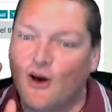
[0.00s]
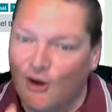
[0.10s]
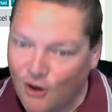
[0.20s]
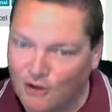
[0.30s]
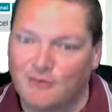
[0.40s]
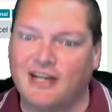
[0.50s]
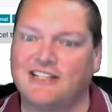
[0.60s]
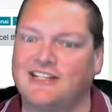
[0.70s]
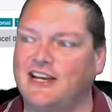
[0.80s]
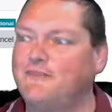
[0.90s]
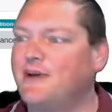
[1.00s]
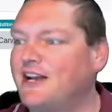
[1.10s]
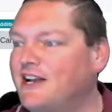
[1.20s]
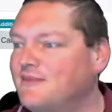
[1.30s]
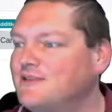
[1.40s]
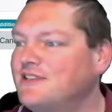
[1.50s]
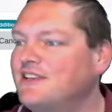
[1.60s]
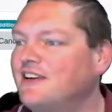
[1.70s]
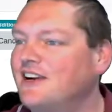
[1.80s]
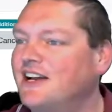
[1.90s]
Always take backups,
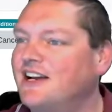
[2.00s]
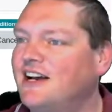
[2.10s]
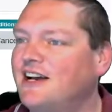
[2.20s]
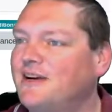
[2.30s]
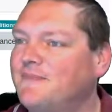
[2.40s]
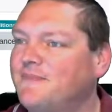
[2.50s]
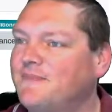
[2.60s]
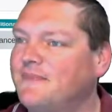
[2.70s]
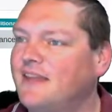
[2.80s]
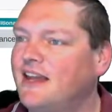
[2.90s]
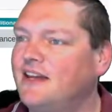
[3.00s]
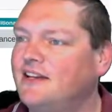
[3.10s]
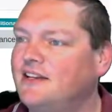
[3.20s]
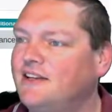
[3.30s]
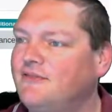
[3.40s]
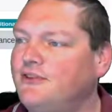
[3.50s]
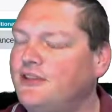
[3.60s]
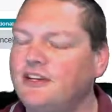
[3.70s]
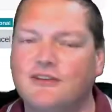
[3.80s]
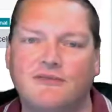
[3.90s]
right? And if you
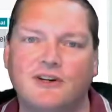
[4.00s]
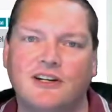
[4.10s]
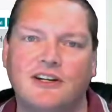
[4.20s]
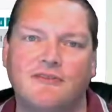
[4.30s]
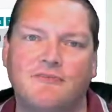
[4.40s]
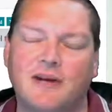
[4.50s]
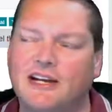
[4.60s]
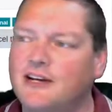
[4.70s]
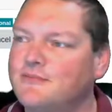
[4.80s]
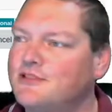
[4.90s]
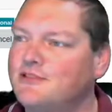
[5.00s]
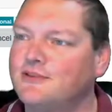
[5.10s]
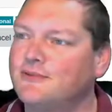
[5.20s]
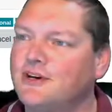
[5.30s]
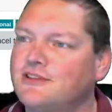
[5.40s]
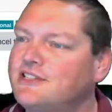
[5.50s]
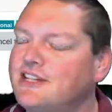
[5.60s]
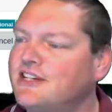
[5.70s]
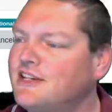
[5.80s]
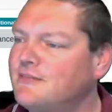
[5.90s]
think you've got enough backups, you're wrong.
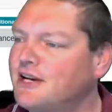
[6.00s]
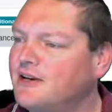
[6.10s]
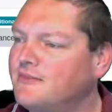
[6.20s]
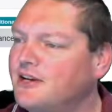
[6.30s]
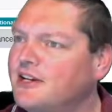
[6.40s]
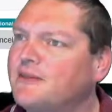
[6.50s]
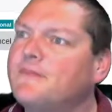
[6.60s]
Take another backup right now.